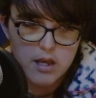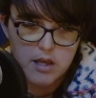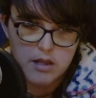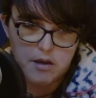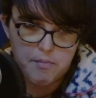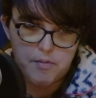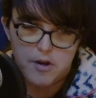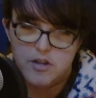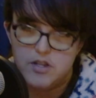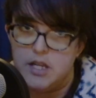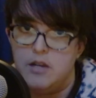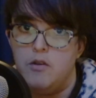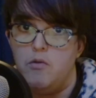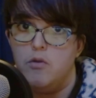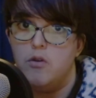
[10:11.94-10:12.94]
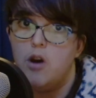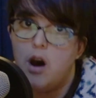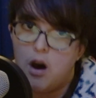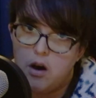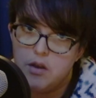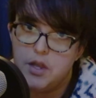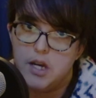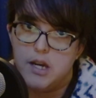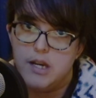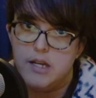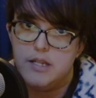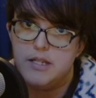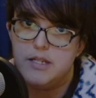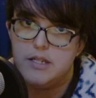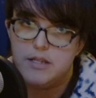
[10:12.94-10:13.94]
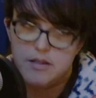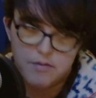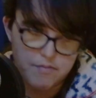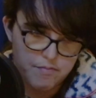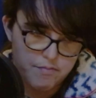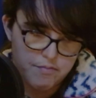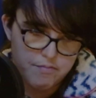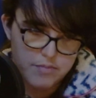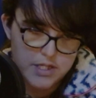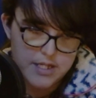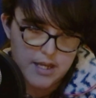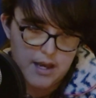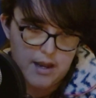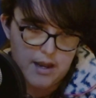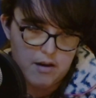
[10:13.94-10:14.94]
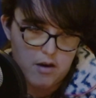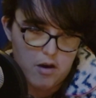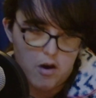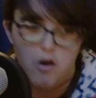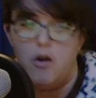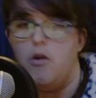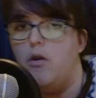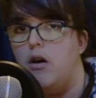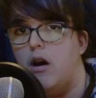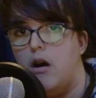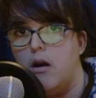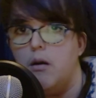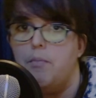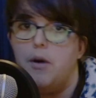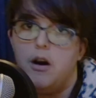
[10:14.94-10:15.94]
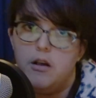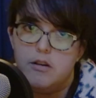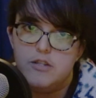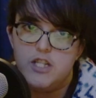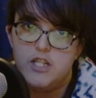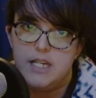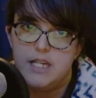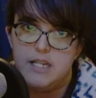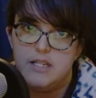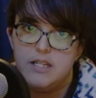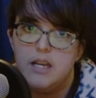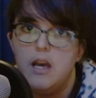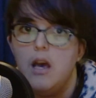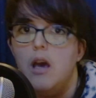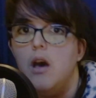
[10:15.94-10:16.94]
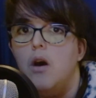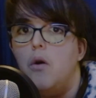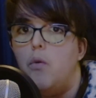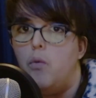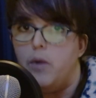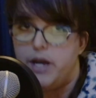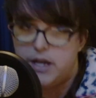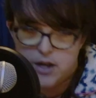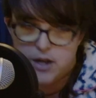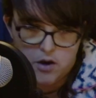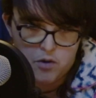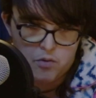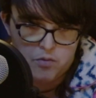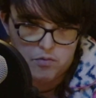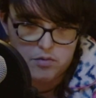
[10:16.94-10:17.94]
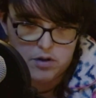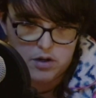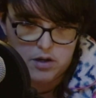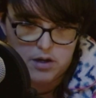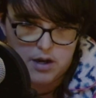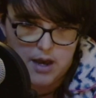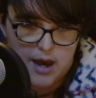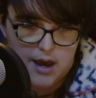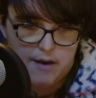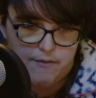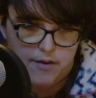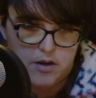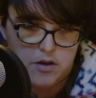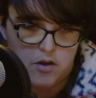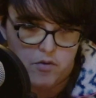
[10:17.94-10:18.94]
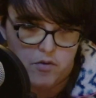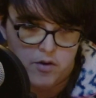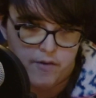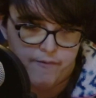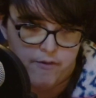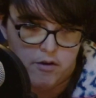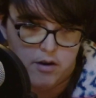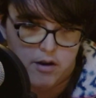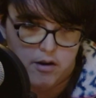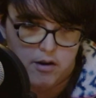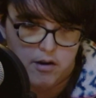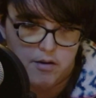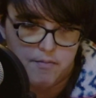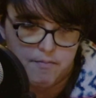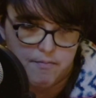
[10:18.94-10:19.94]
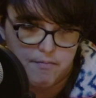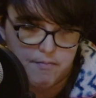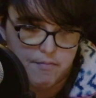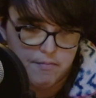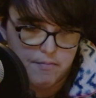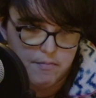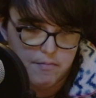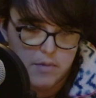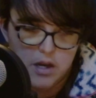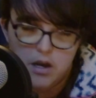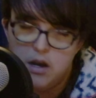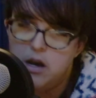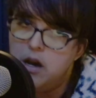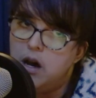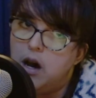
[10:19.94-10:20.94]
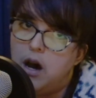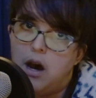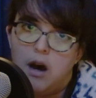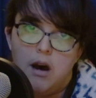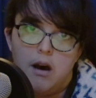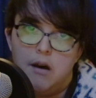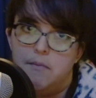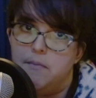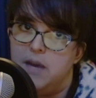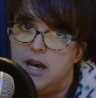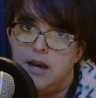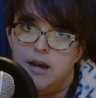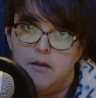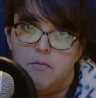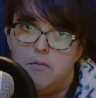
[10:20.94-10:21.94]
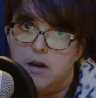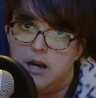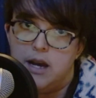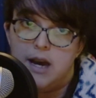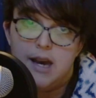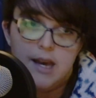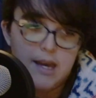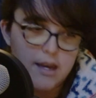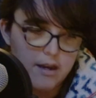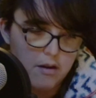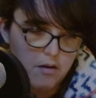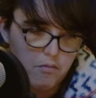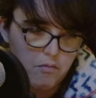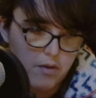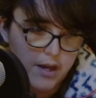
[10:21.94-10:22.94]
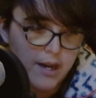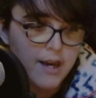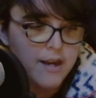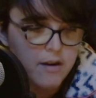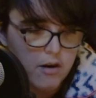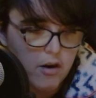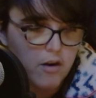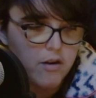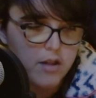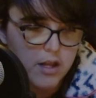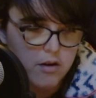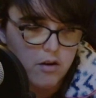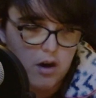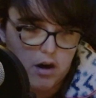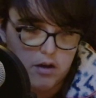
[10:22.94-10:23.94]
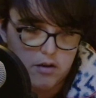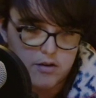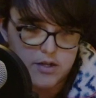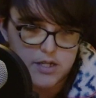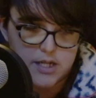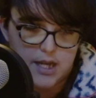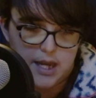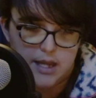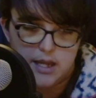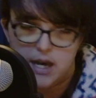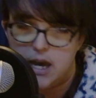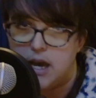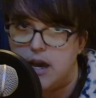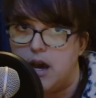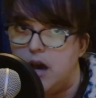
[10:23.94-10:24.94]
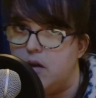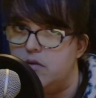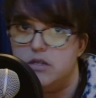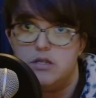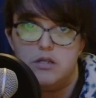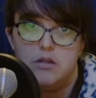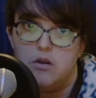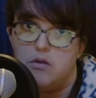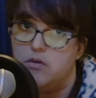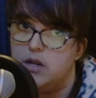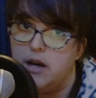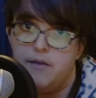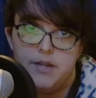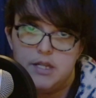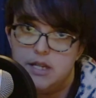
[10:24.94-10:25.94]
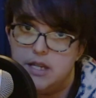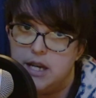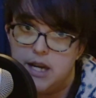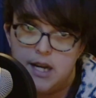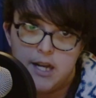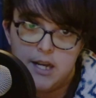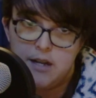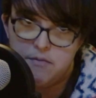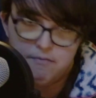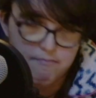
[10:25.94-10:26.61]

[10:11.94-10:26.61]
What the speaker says: the person who called us said, "Oh, our apologies. We don't have a donor for her." Oh man, when I heard the caller say that, I was so devastated.